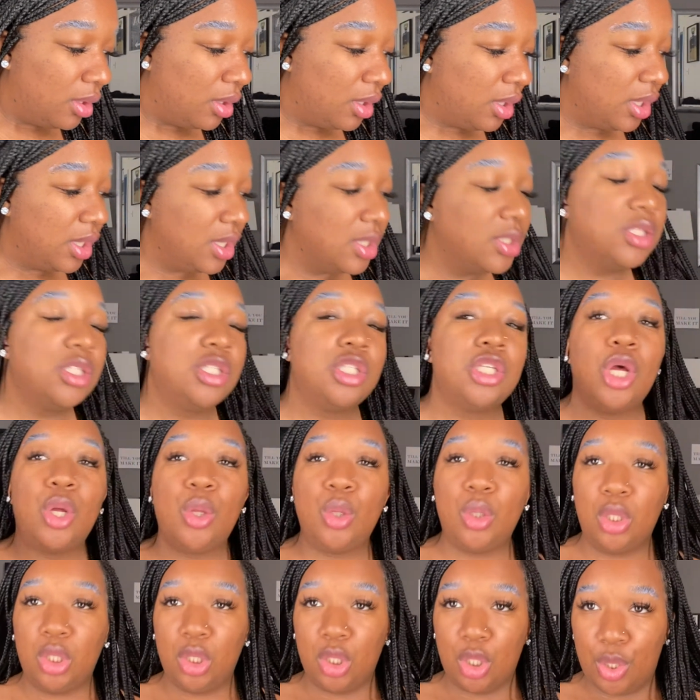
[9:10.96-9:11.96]
it's so
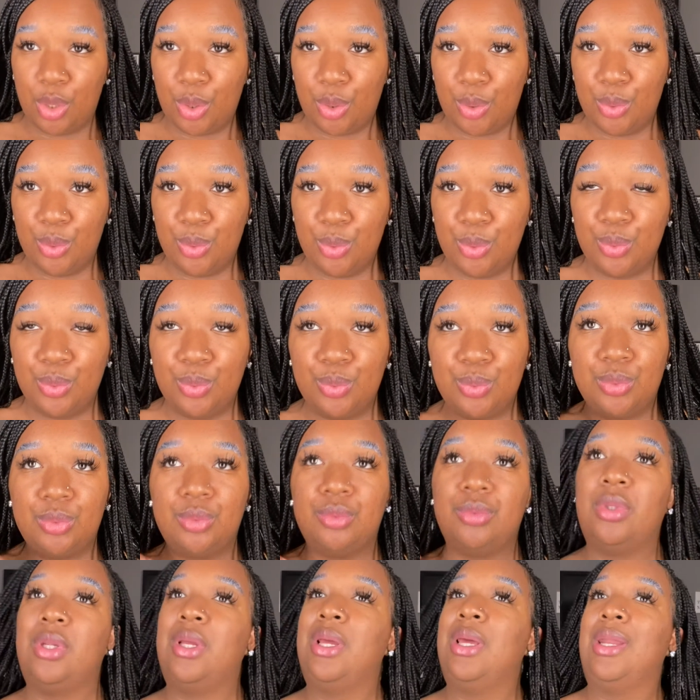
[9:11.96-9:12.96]
low,
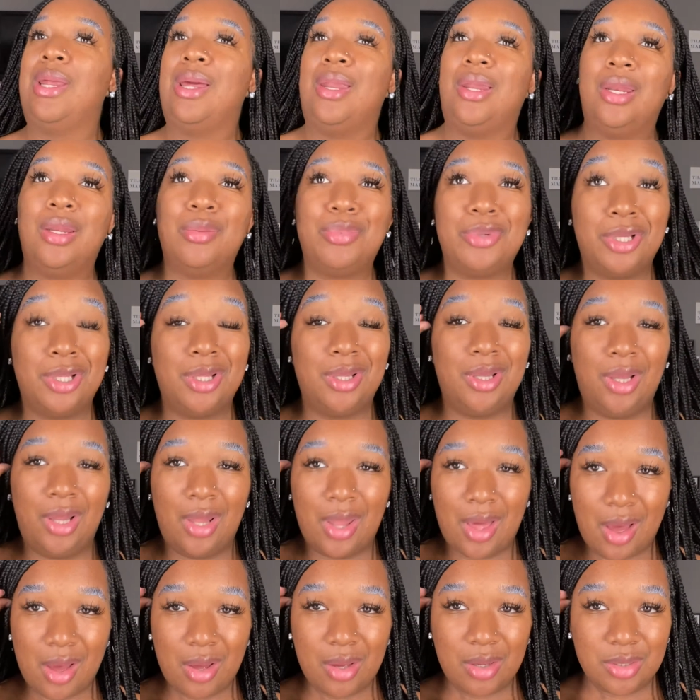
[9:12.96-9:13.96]
and I need to put
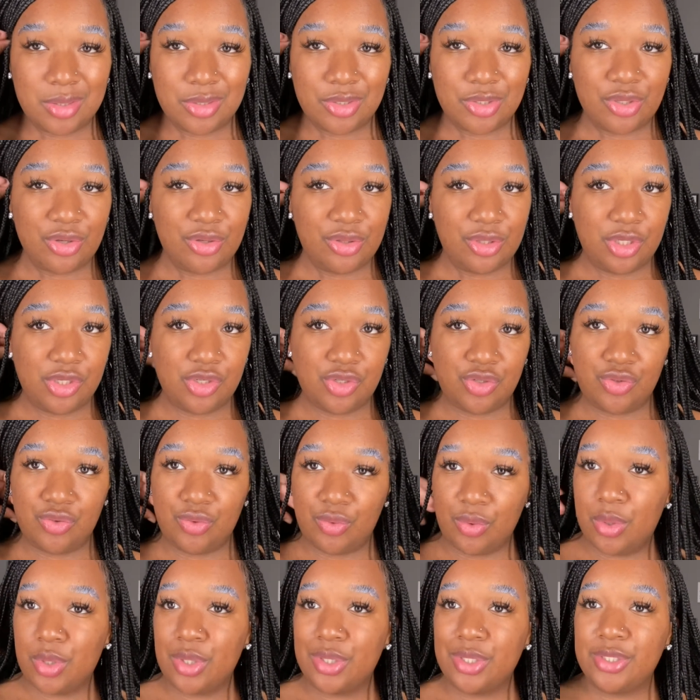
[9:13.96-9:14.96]
locks on these
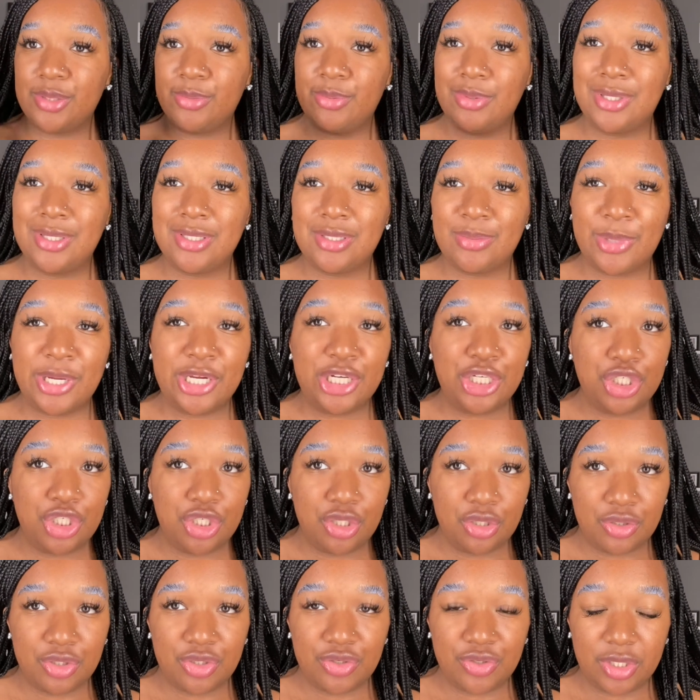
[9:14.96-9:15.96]
drawers because my
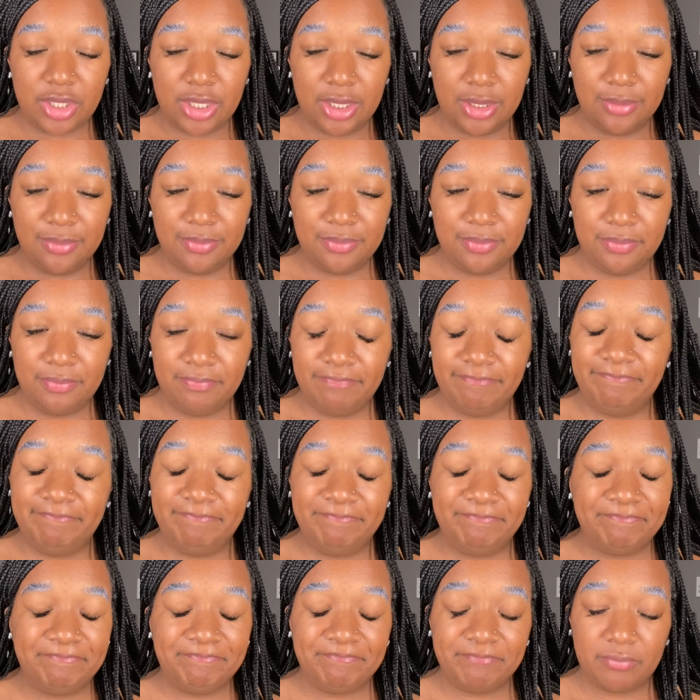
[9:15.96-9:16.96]
children,
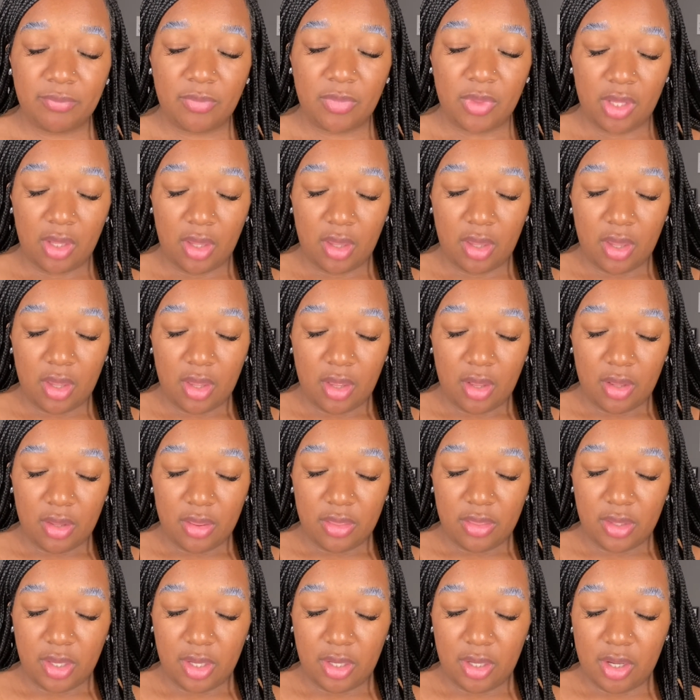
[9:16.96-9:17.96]

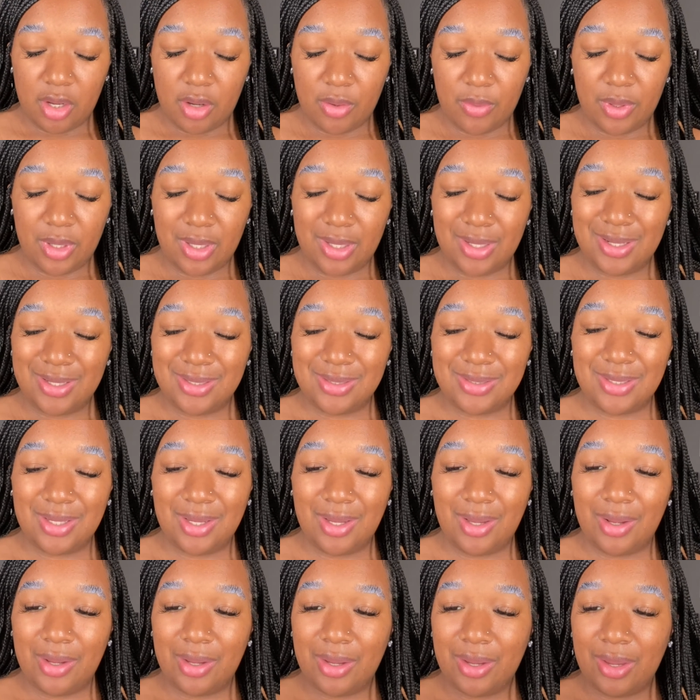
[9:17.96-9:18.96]
they go in and
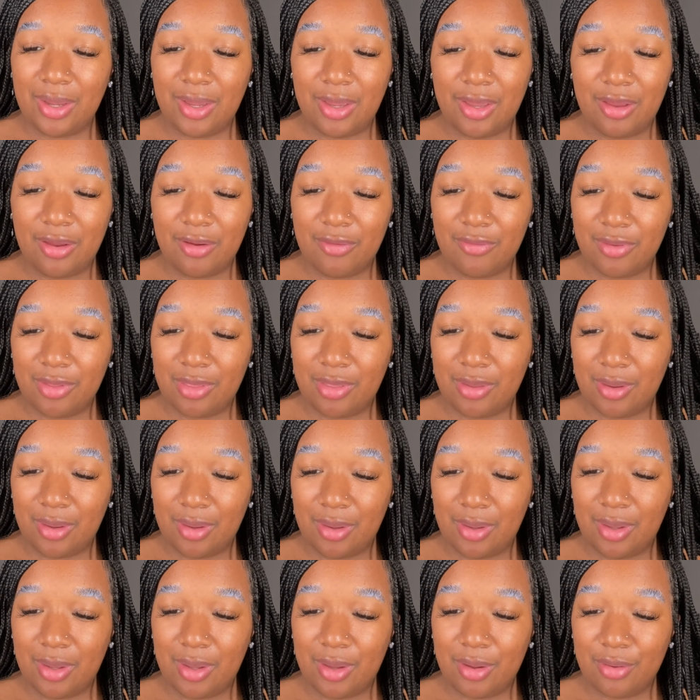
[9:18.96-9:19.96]
take everything
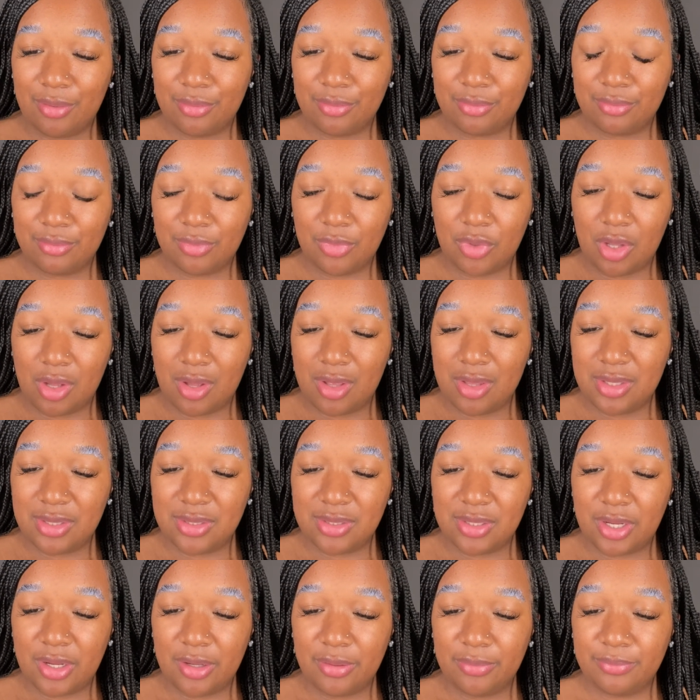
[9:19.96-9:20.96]
out all the
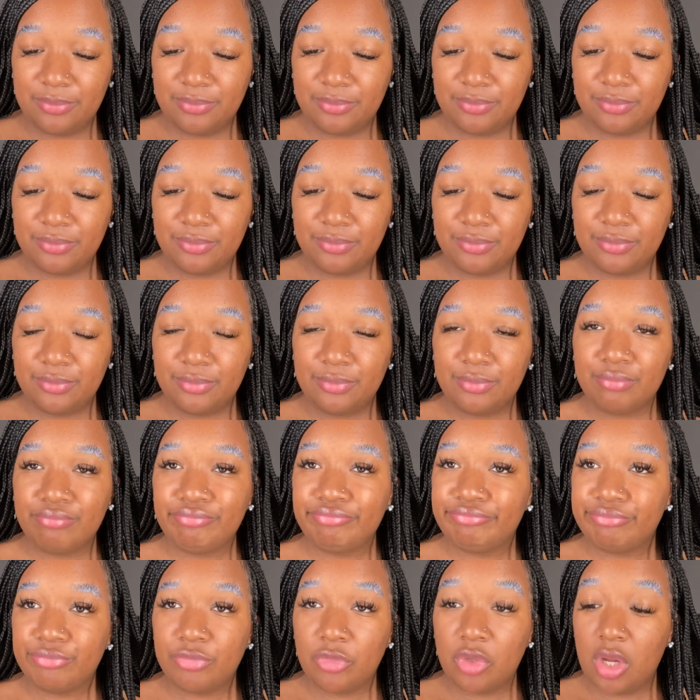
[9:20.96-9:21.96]
time.
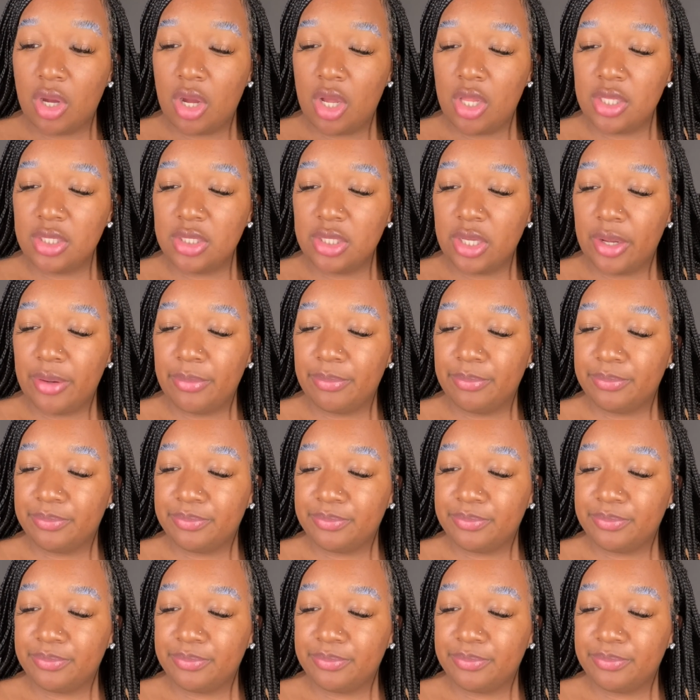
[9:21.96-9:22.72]
All the time.